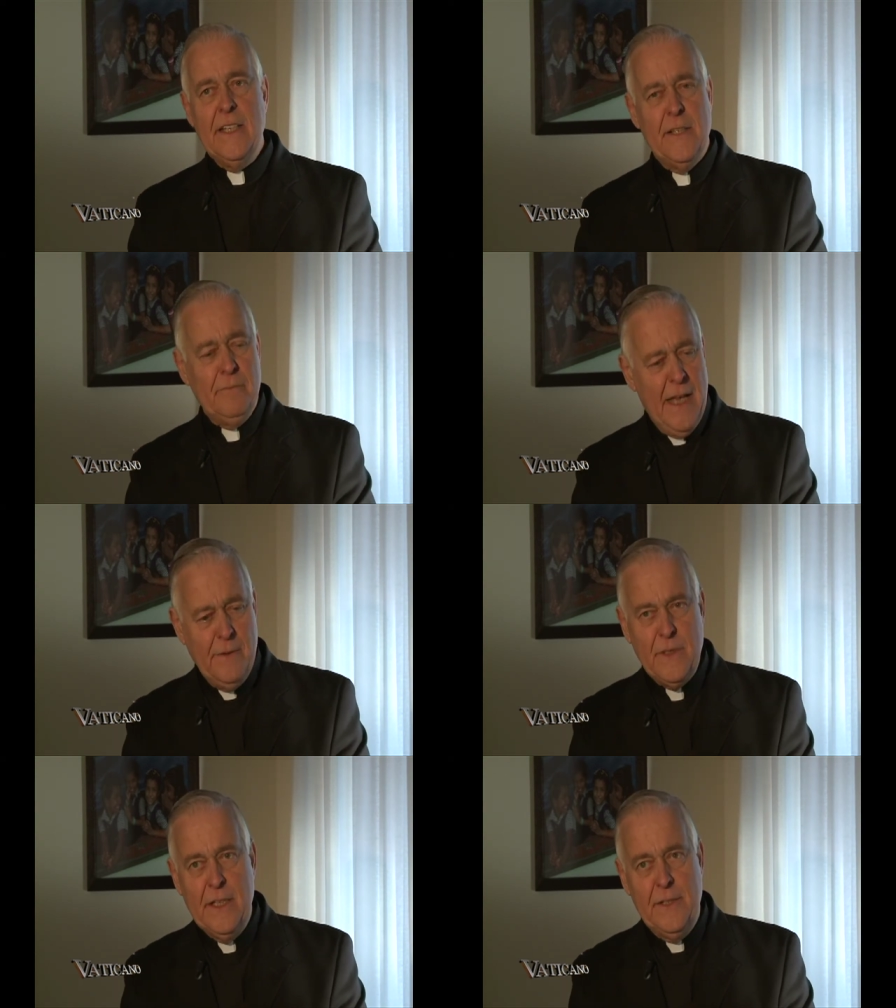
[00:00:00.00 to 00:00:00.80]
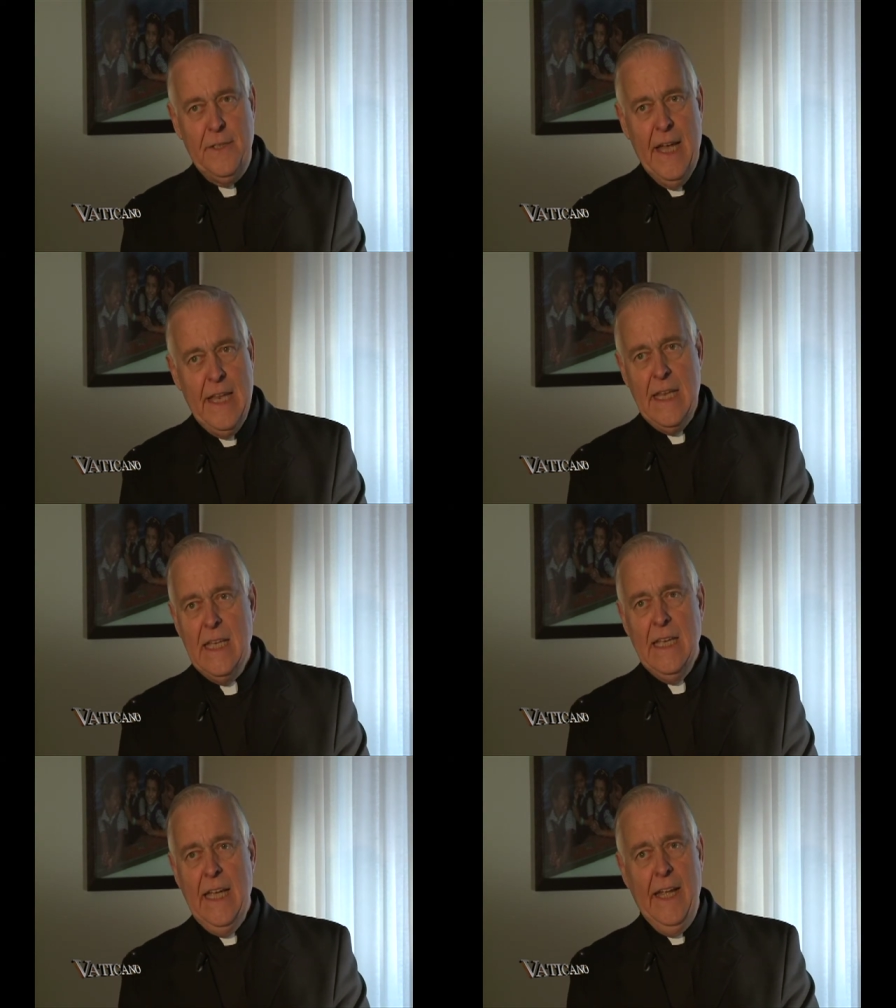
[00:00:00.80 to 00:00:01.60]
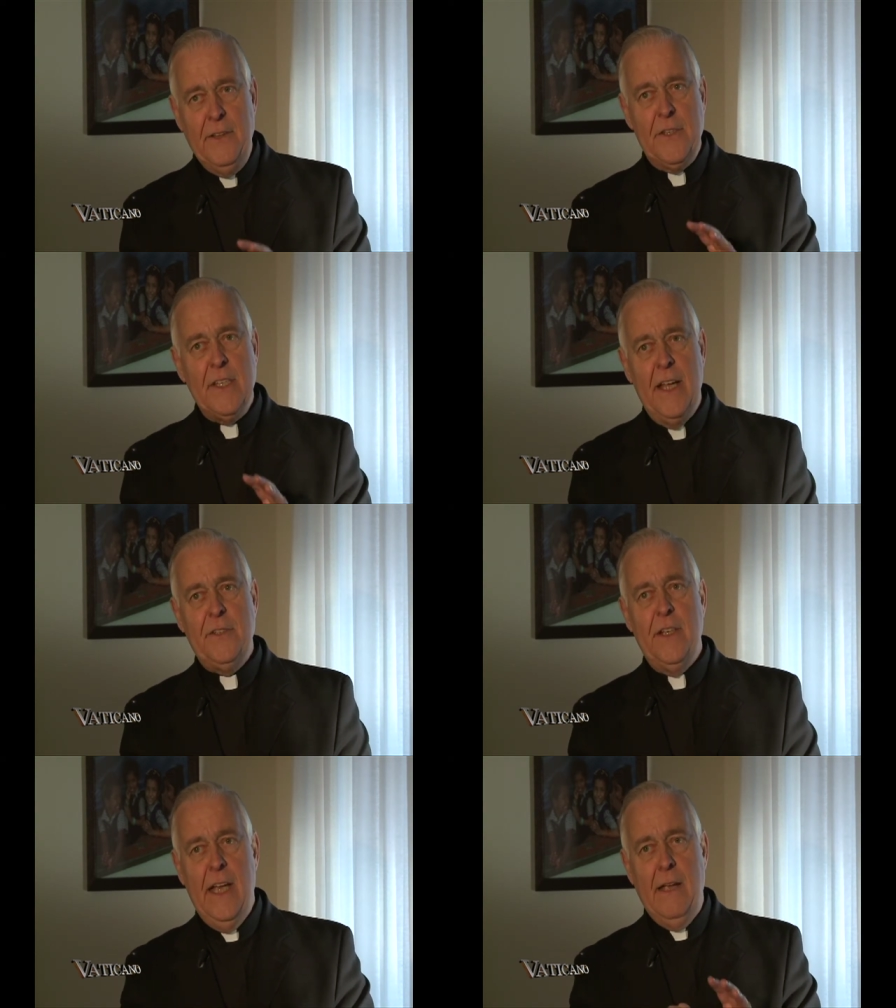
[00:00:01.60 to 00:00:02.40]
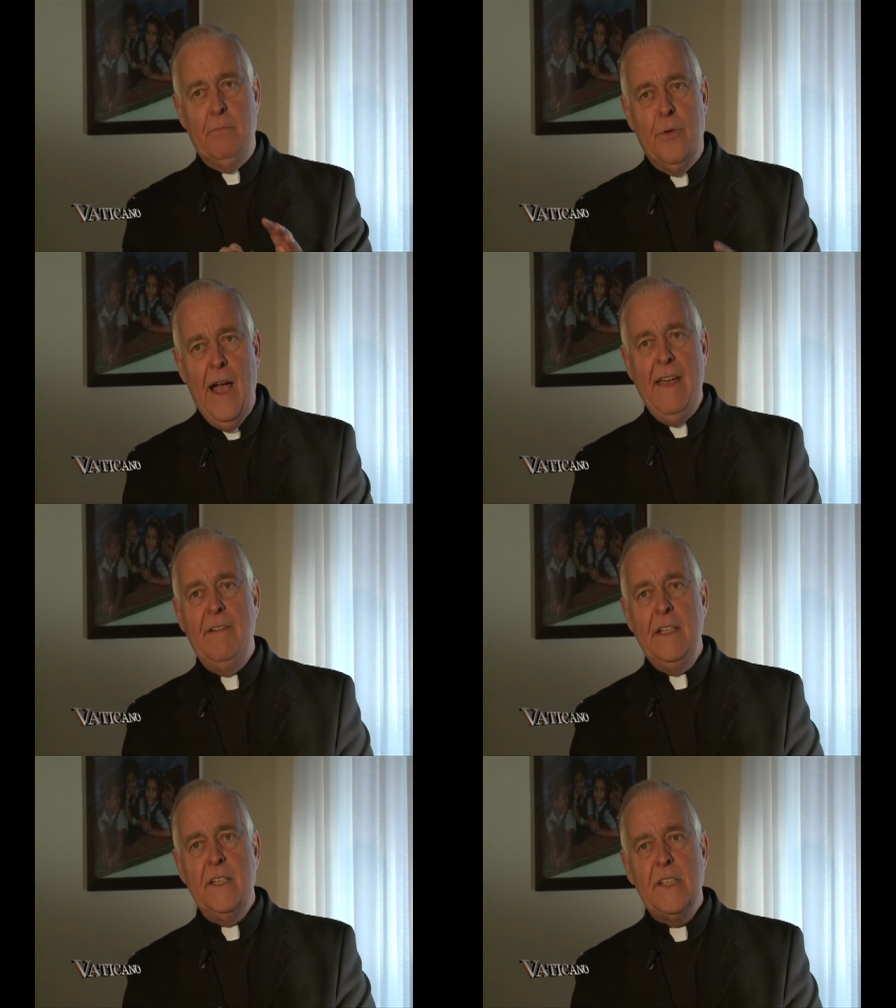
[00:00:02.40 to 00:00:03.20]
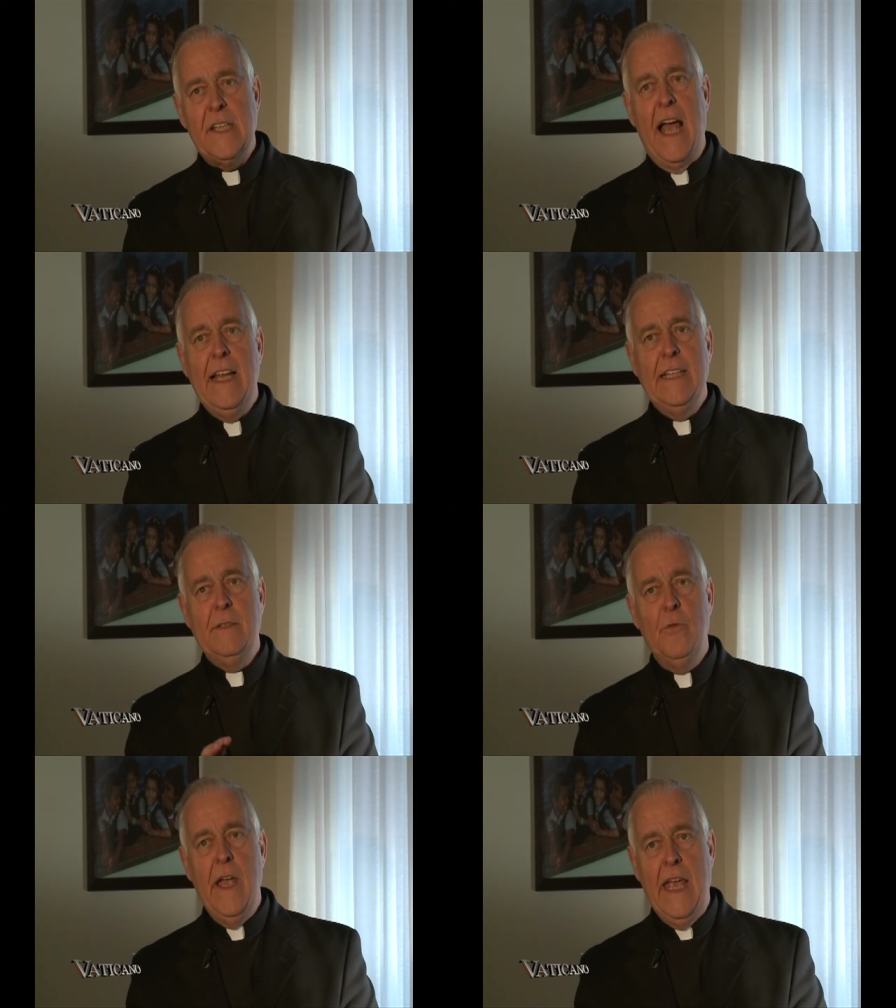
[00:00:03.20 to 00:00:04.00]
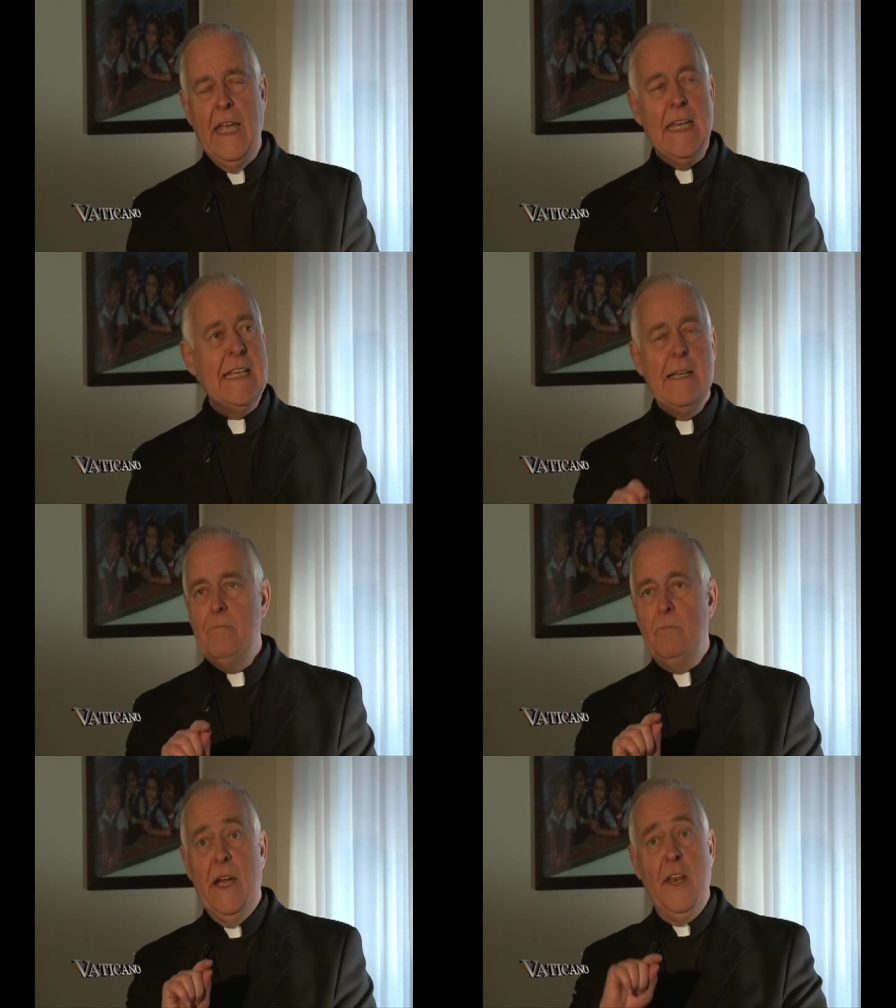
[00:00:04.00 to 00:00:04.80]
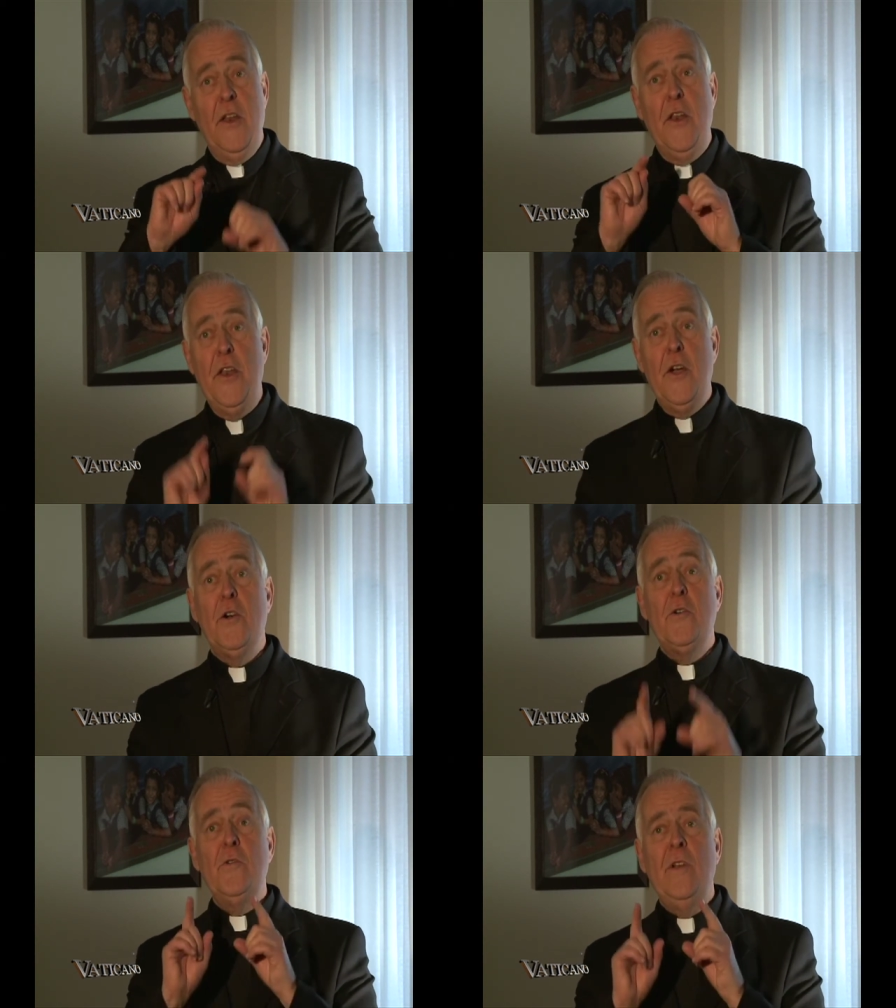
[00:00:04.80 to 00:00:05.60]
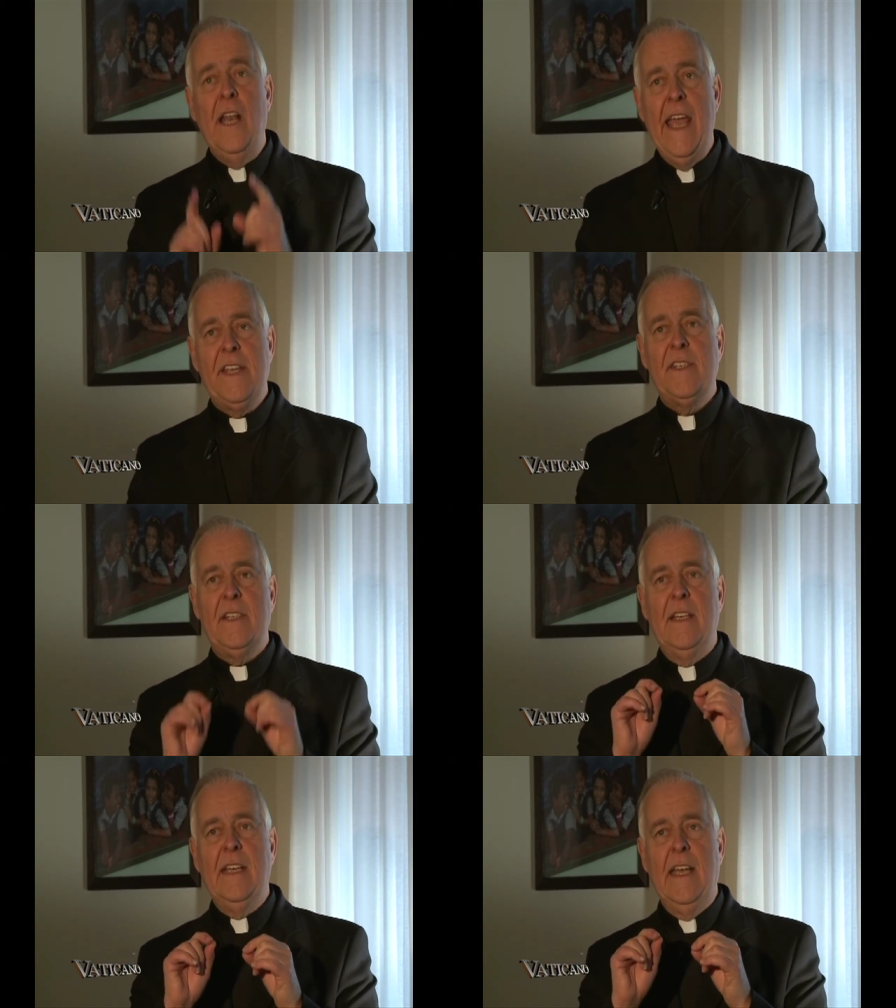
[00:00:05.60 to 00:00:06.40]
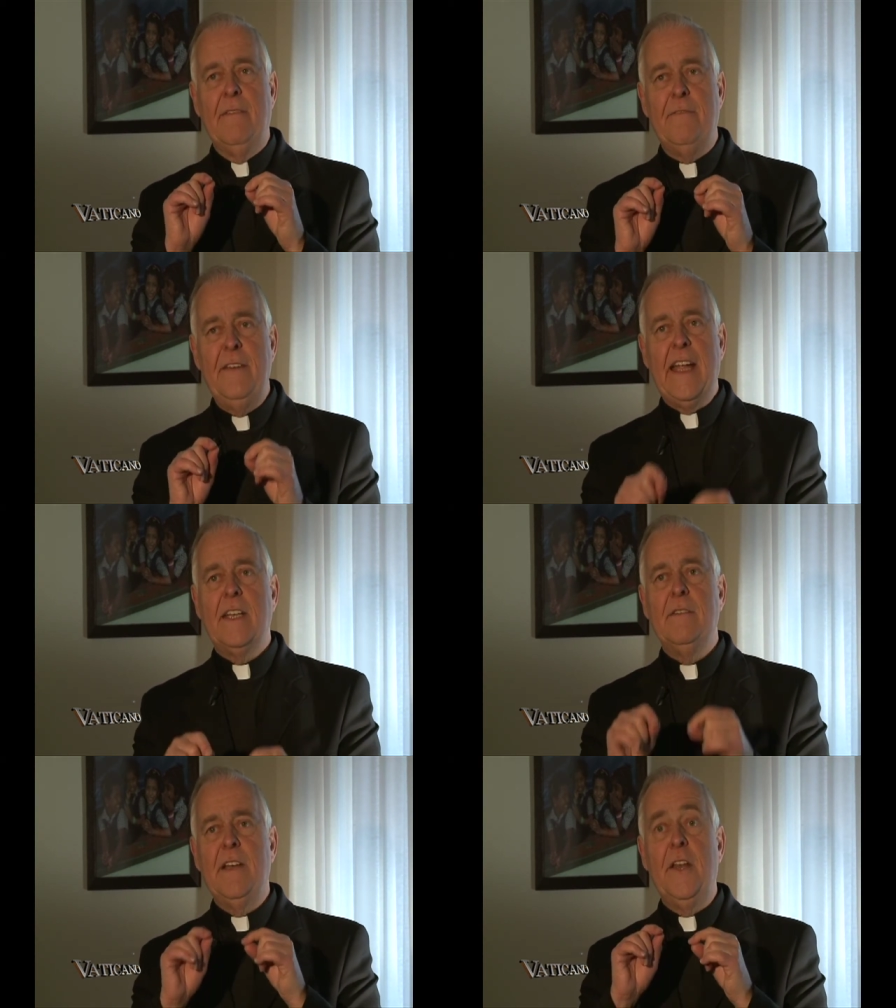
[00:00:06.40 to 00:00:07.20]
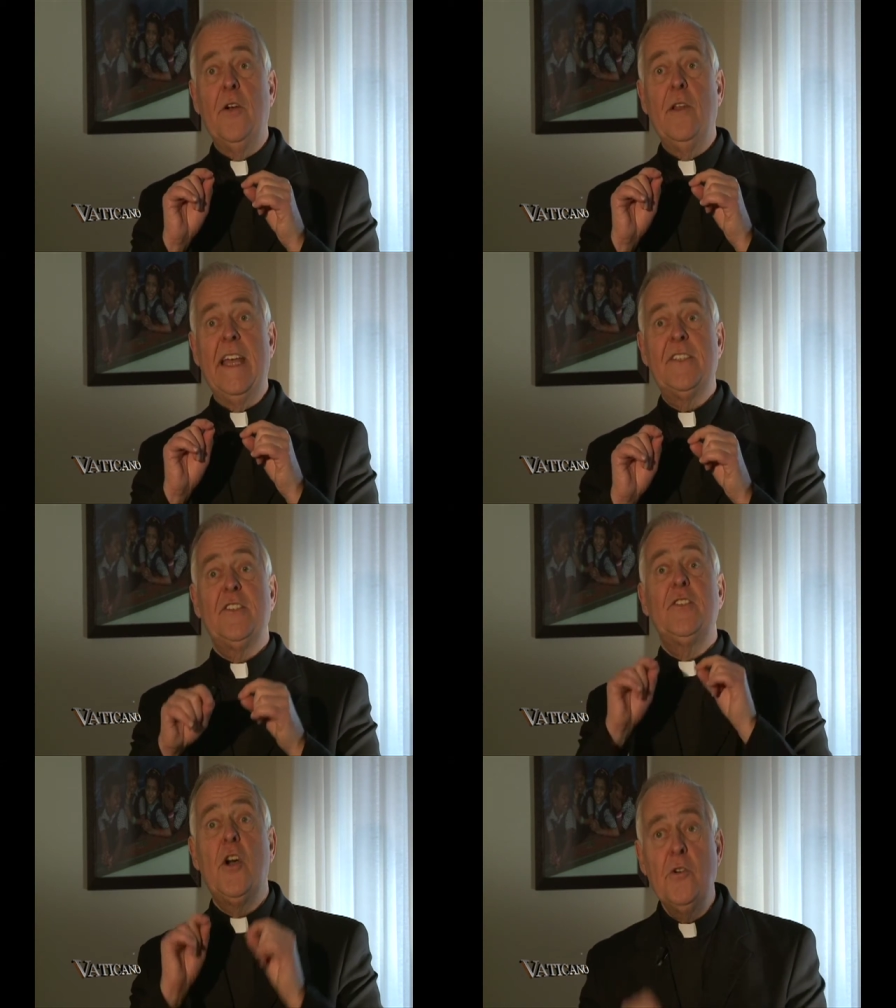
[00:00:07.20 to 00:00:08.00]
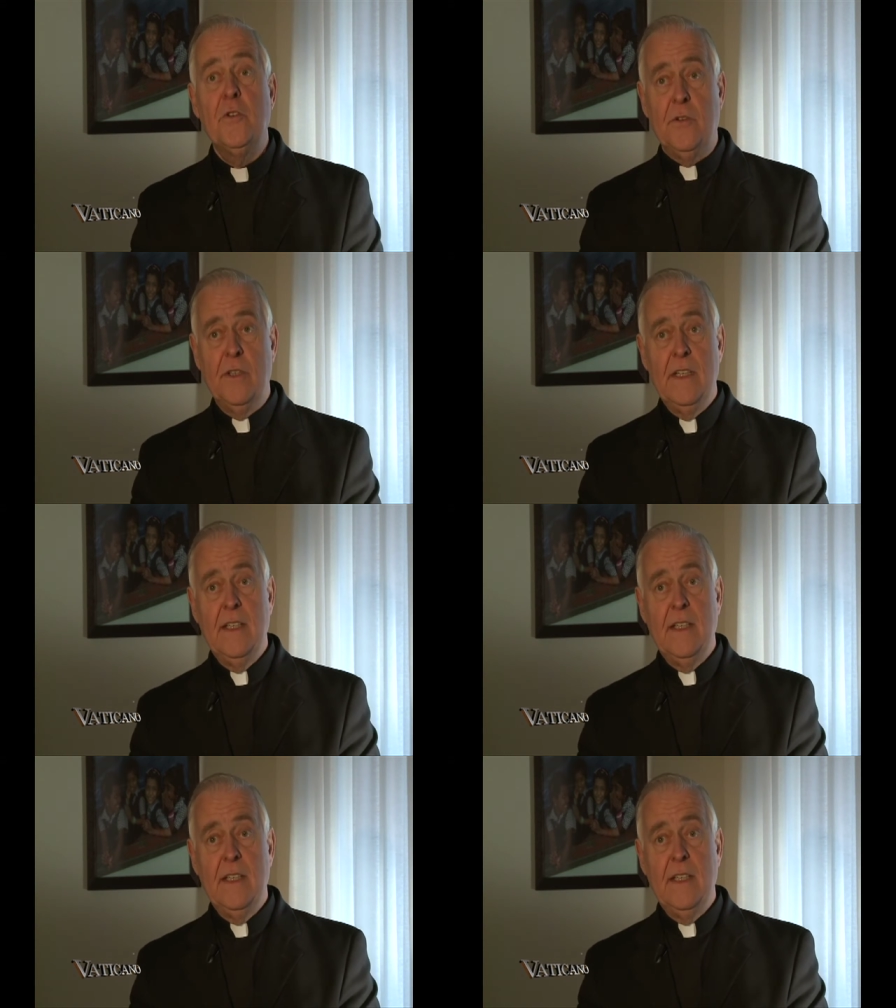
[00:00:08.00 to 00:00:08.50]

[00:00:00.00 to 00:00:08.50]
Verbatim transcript: Sometimes it's done in such a private, silent way, but no less effective and no less total